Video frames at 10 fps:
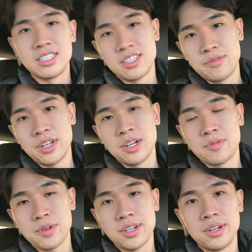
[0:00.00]
is the video
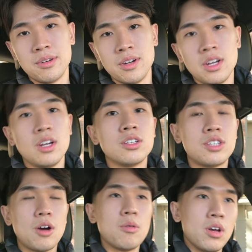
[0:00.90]
for you.
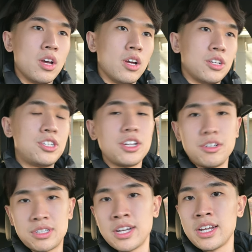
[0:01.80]
So, should
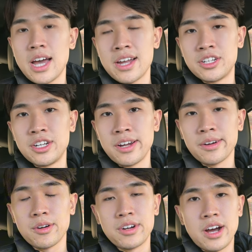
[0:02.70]
you study
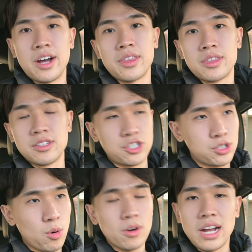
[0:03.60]
engineering or not? The
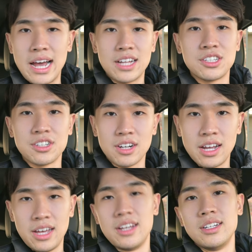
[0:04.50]
short answer
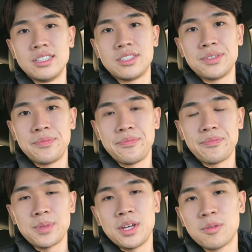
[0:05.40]
is,
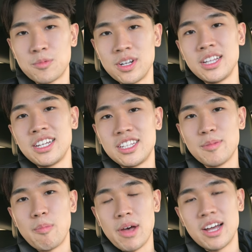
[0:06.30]
it really
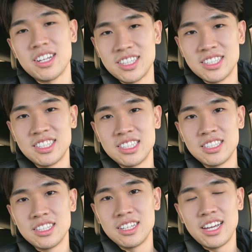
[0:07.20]
depends.
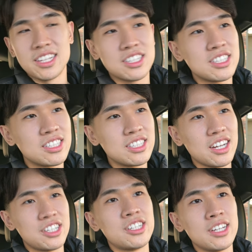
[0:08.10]
It's
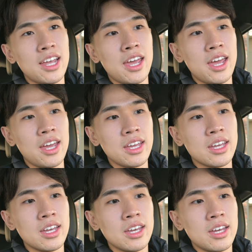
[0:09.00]
such
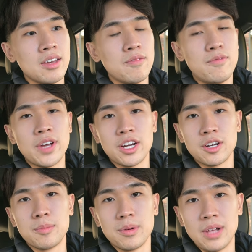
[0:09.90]
a
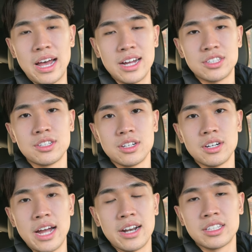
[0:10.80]
variable
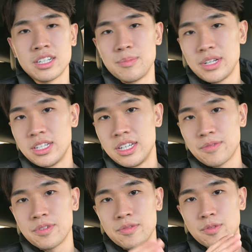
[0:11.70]
answer, and it's going to be
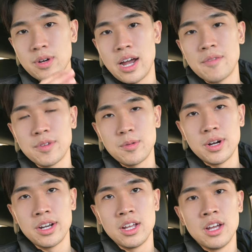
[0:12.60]
different for
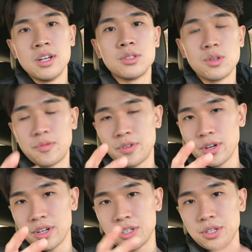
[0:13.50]
everyone. So if
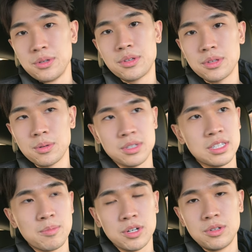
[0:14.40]
you're a youth or
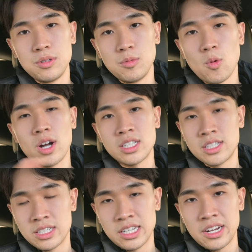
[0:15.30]
someone who wants
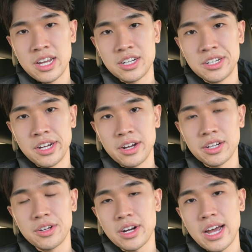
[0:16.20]
to study
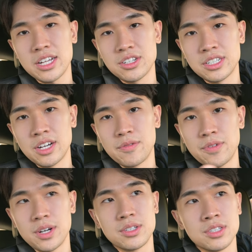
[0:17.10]
engineering, you got to ask yourself
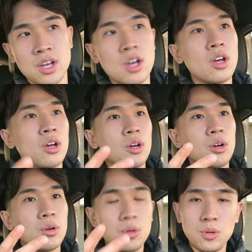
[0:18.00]
first,
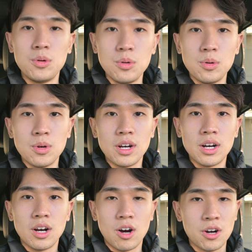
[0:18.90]
who
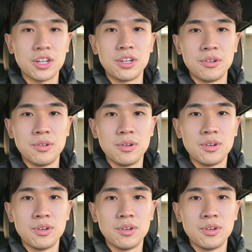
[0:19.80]
are you?